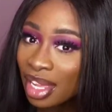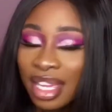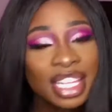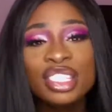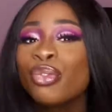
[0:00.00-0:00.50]

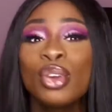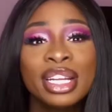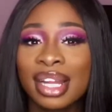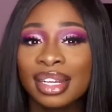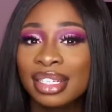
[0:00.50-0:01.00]
It's free
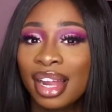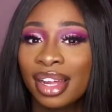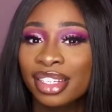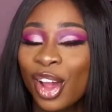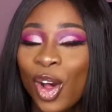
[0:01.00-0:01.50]

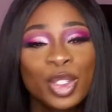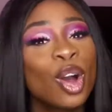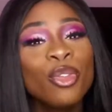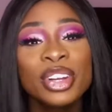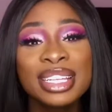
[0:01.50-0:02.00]
99, y'all.
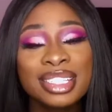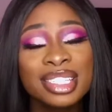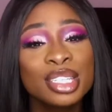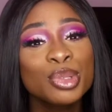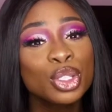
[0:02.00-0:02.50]
Don't forget to
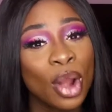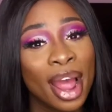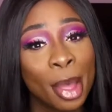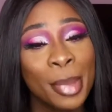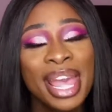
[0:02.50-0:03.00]

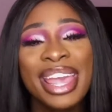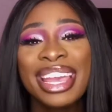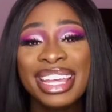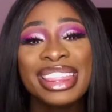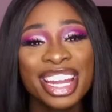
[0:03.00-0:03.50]
subscribe,
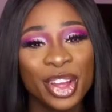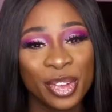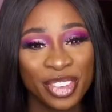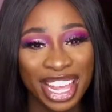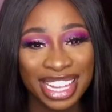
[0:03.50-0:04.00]
hit that
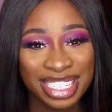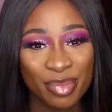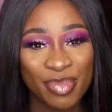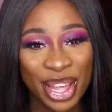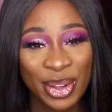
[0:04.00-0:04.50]
notification
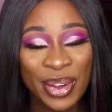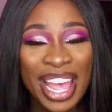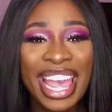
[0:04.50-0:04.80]
bell,